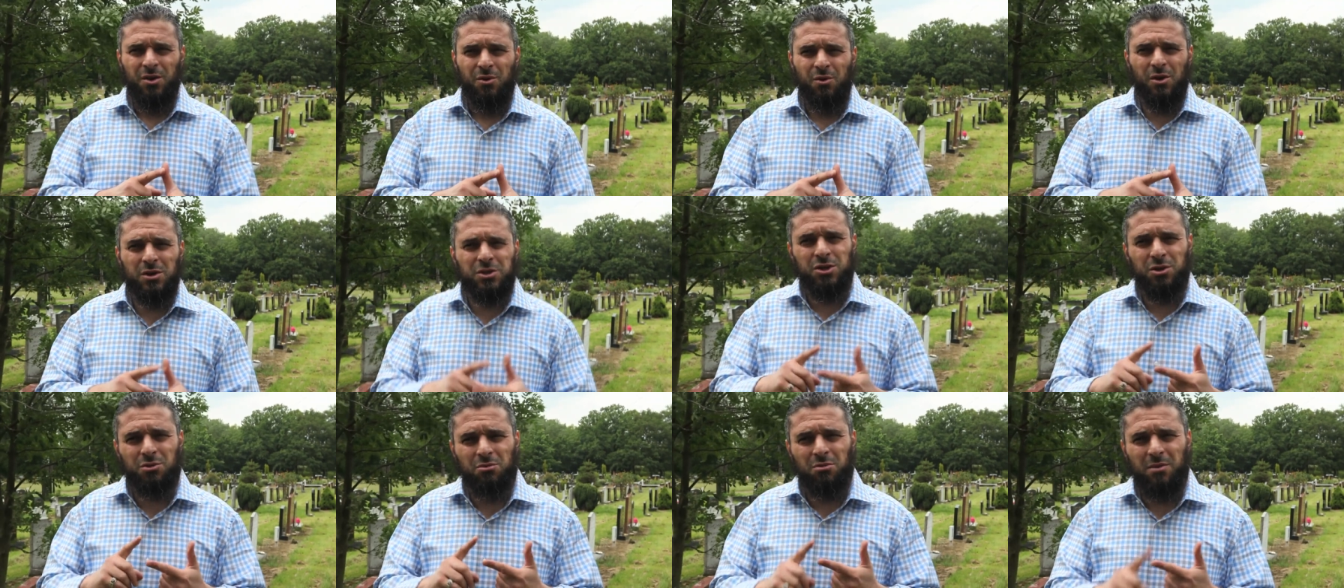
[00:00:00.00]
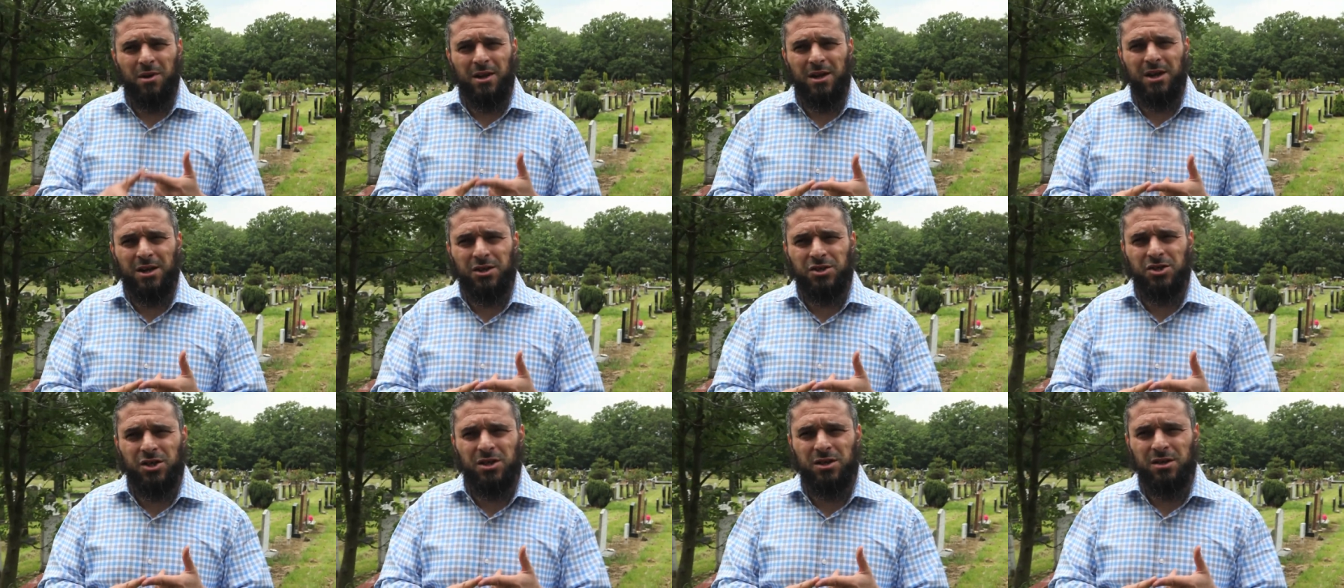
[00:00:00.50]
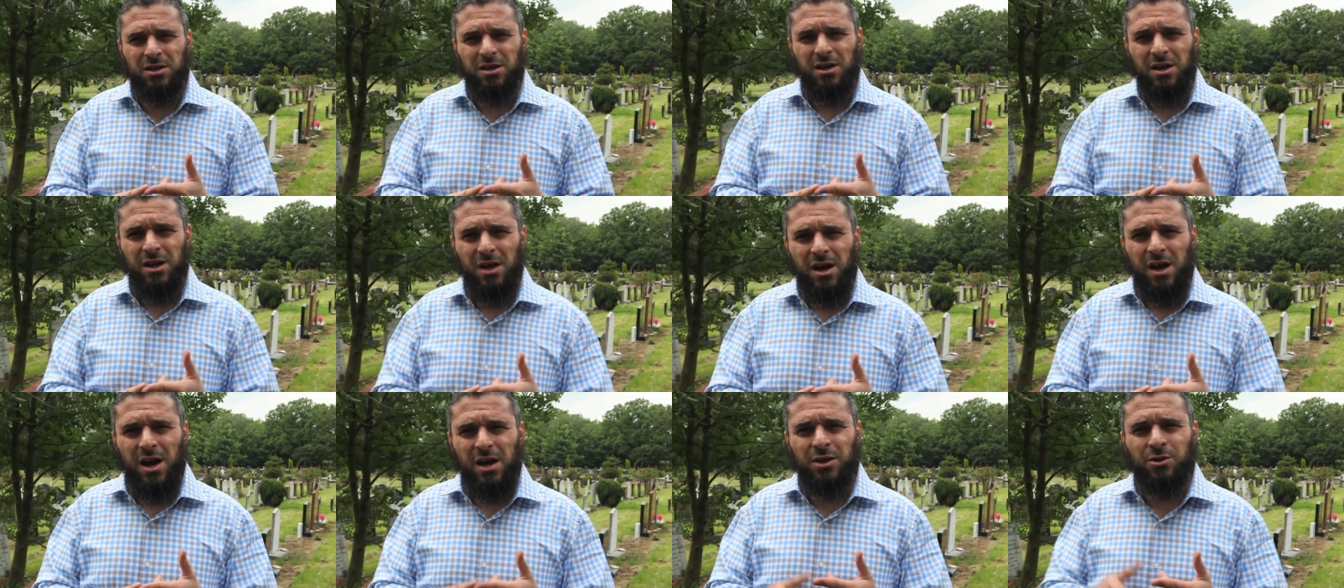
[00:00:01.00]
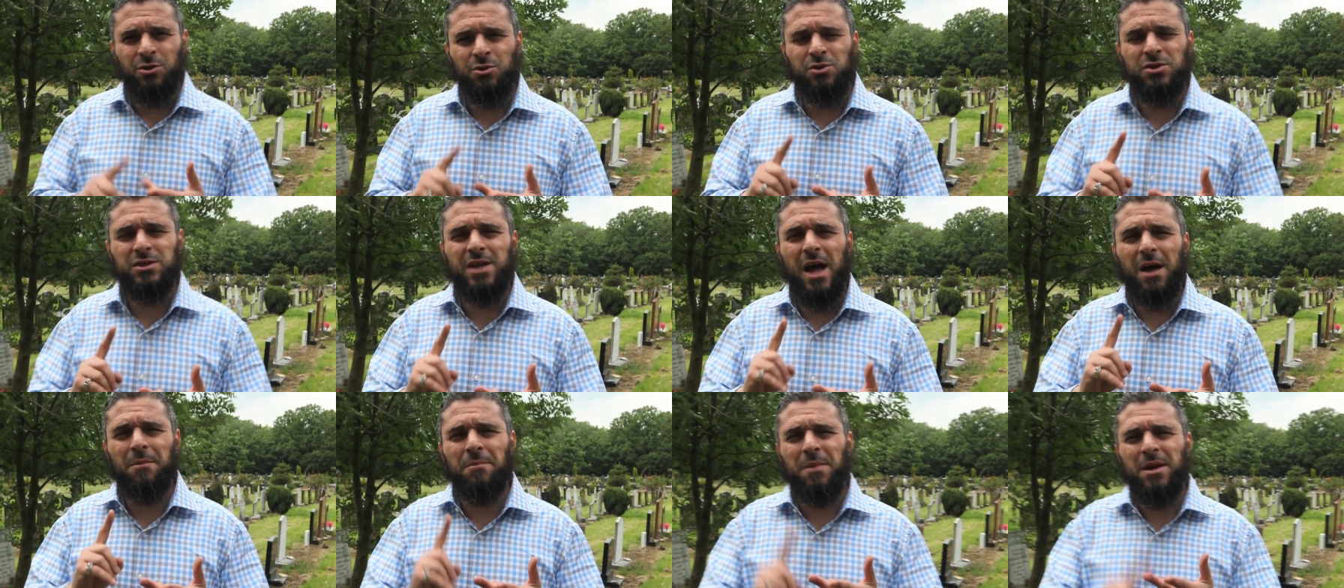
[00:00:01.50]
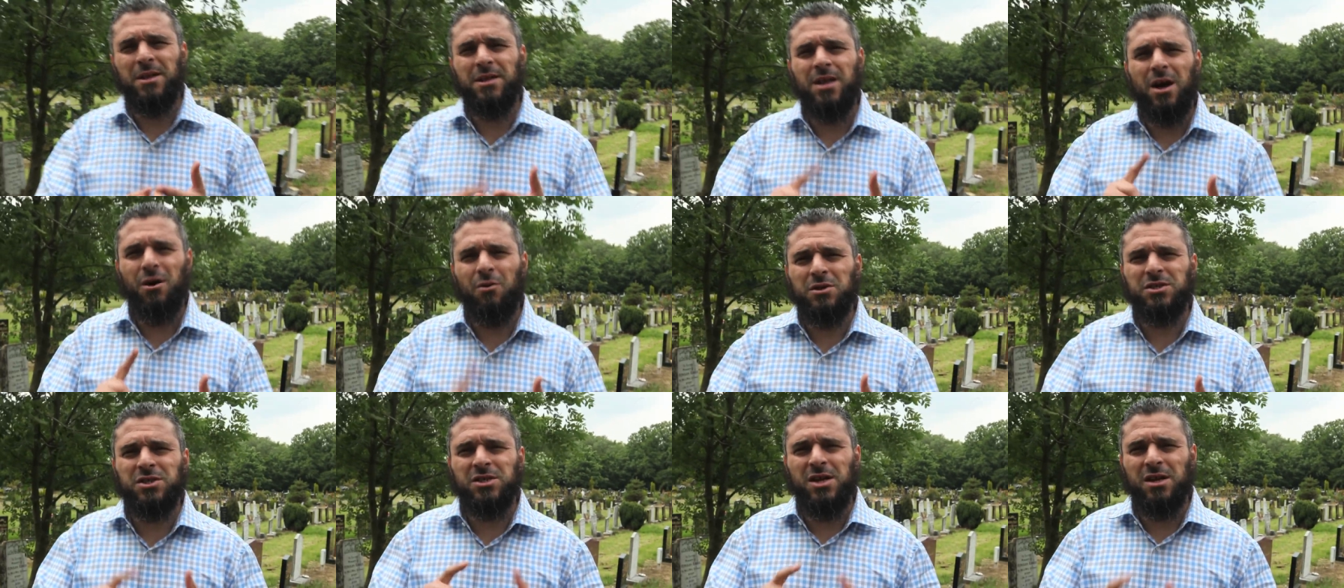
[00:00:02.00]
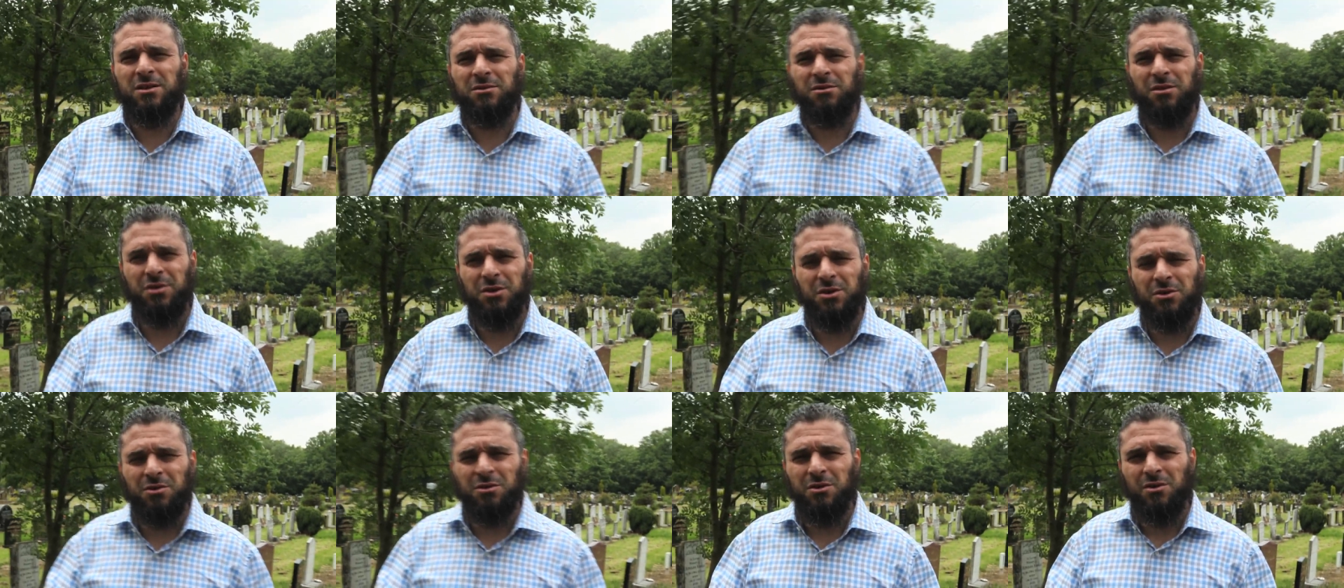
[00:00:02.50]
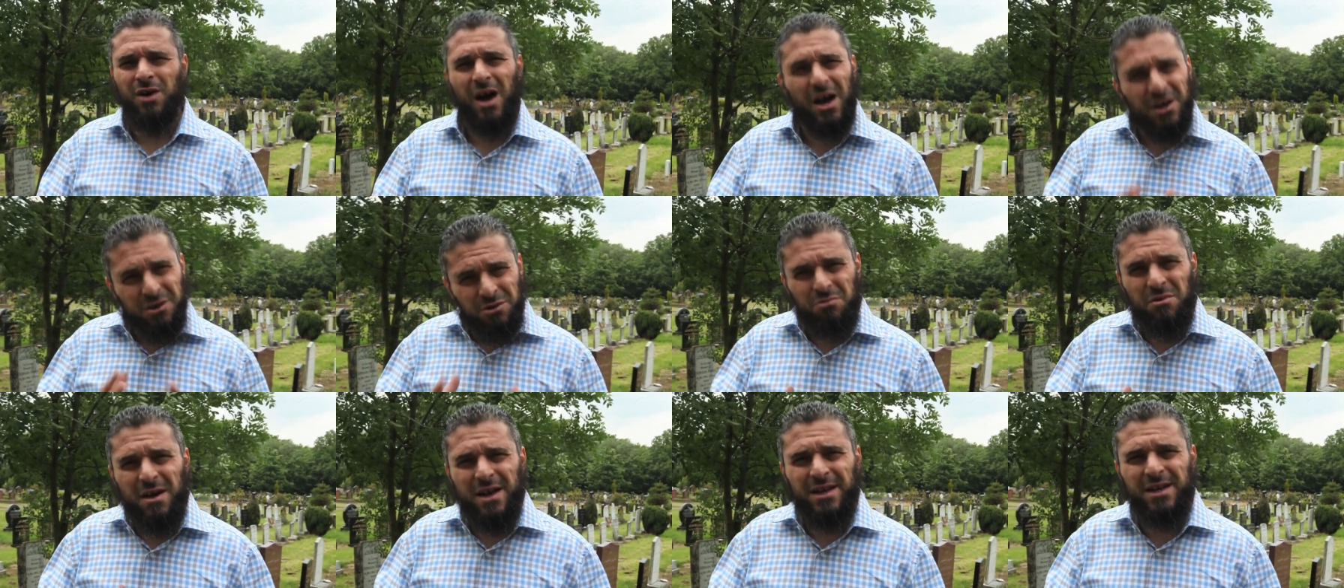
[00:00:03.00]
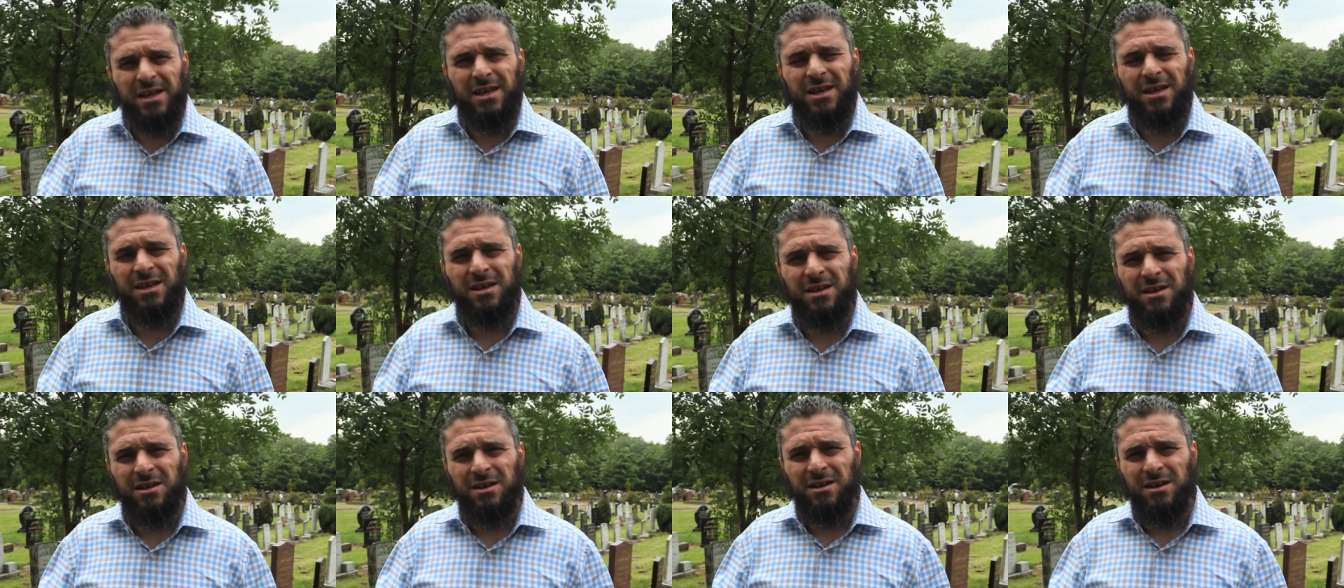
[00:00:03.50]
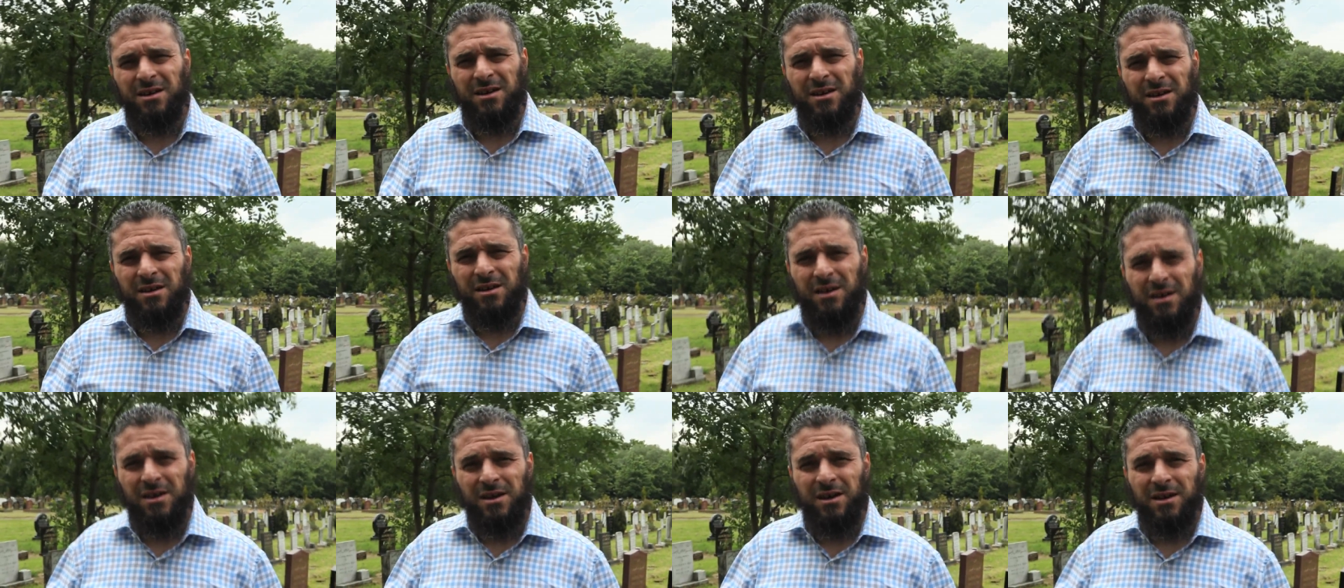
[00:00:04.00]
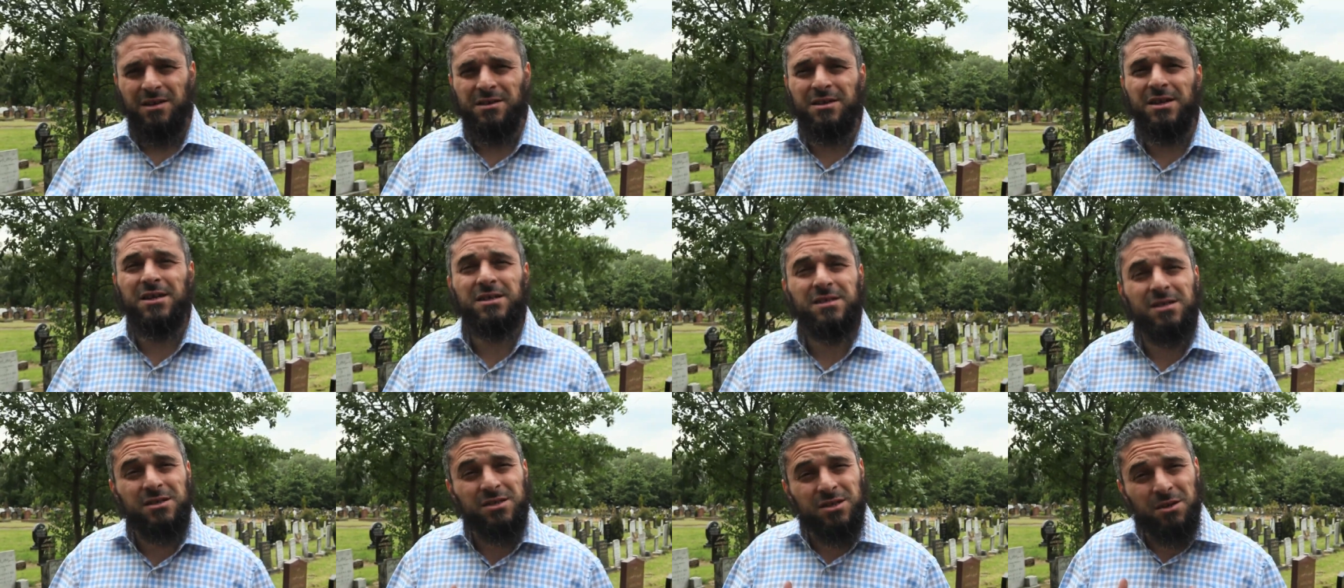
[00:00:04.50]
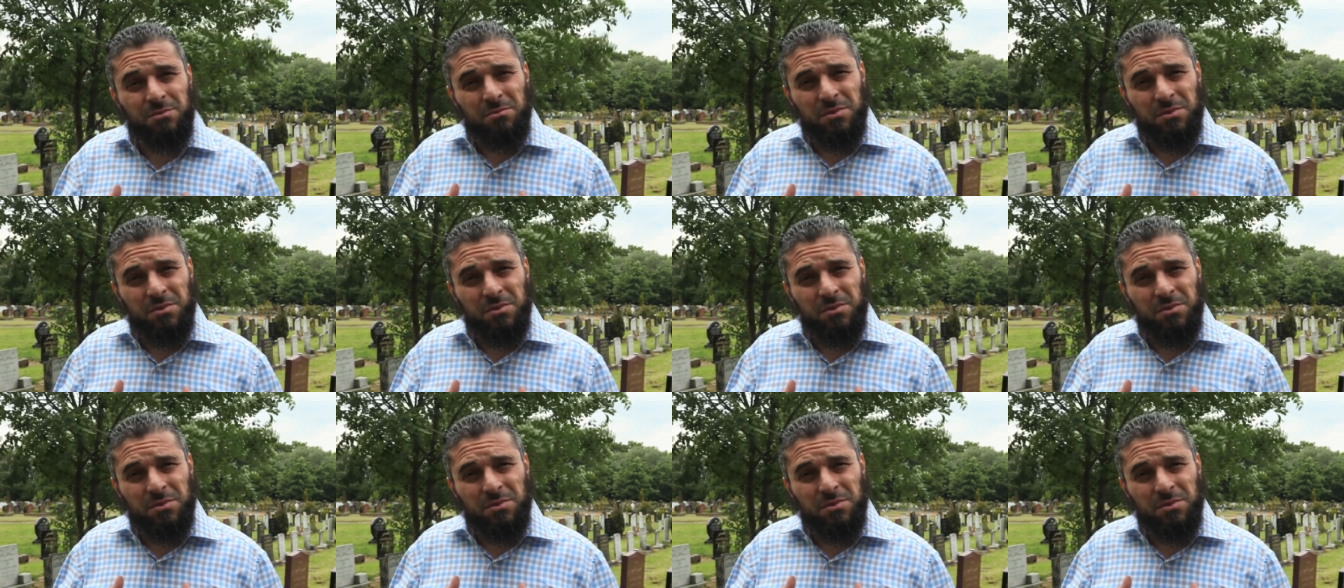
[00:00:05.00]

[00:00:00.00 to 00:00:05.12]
What's your religion? And who's that man that was sent to you? Are you ready? This is the